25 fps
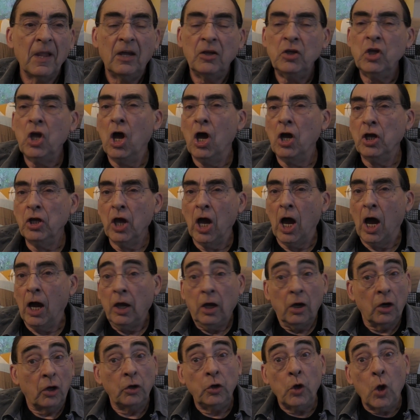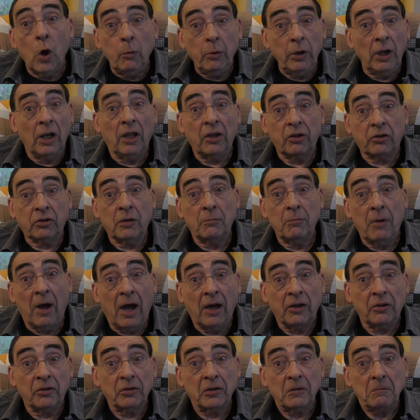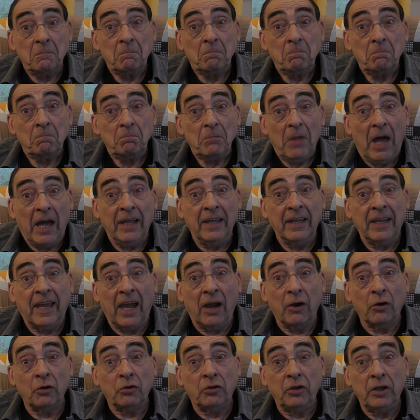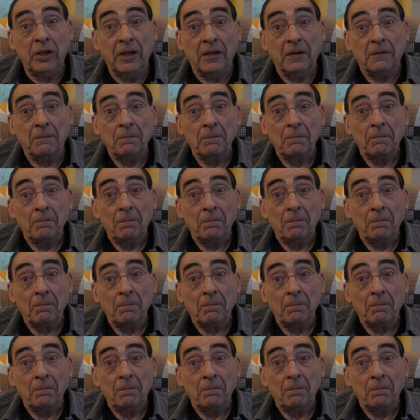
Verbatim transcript: Yeah, yeah, nobody likes the mask, I can guarantee you.